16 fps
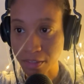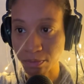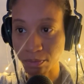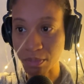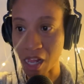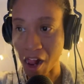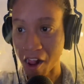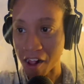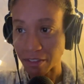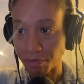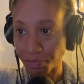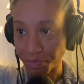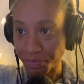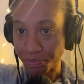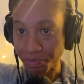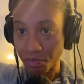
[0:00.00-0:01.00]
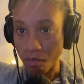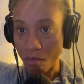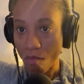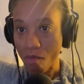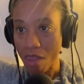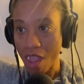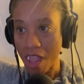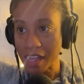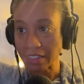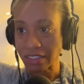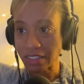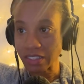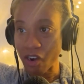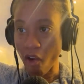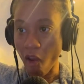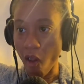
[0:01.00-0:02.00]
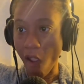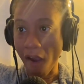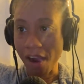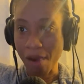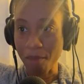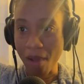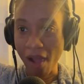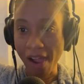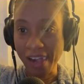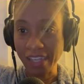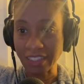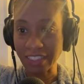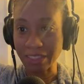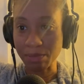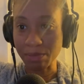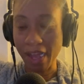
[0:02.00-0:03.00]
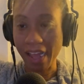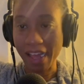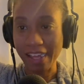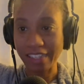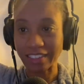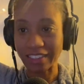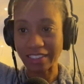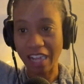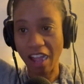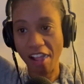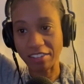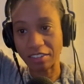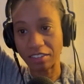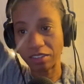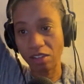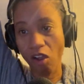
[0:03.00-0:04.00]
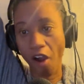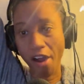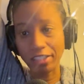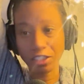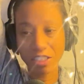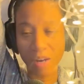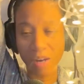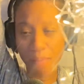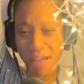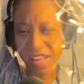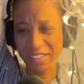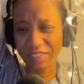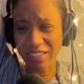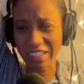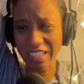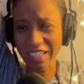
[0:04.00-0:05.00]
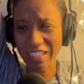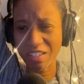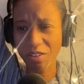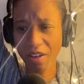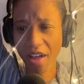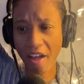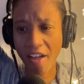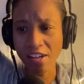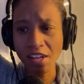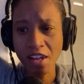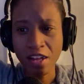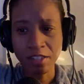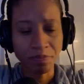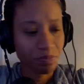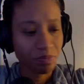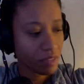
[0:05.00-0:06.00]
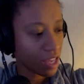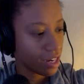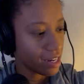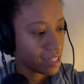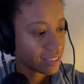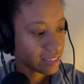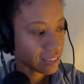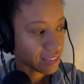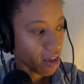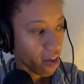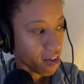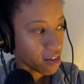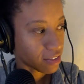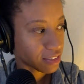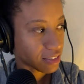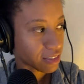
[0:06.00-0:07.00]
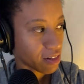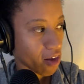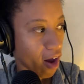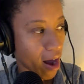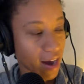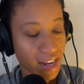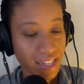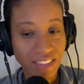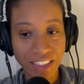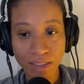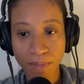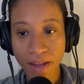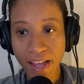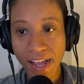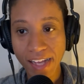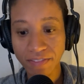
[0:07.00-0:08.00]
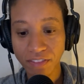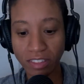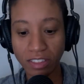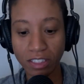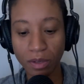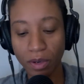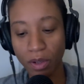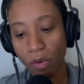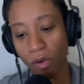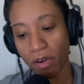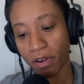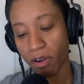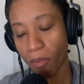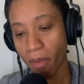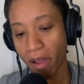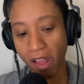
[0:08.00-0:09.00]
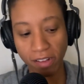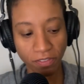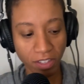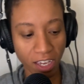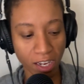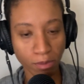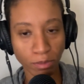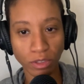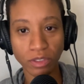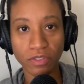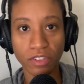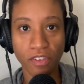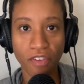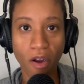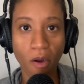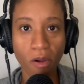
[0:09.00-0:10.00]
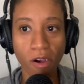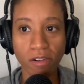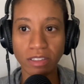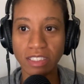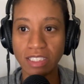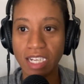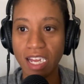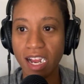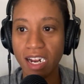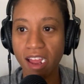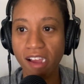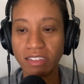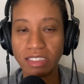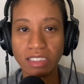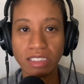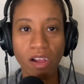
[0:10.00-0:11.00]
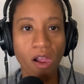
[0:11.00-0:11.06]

But I I'm gonna hang these back here and try to make everything look okay. Unless I guess I might have to start recording on my camera if the phone gonna look like that.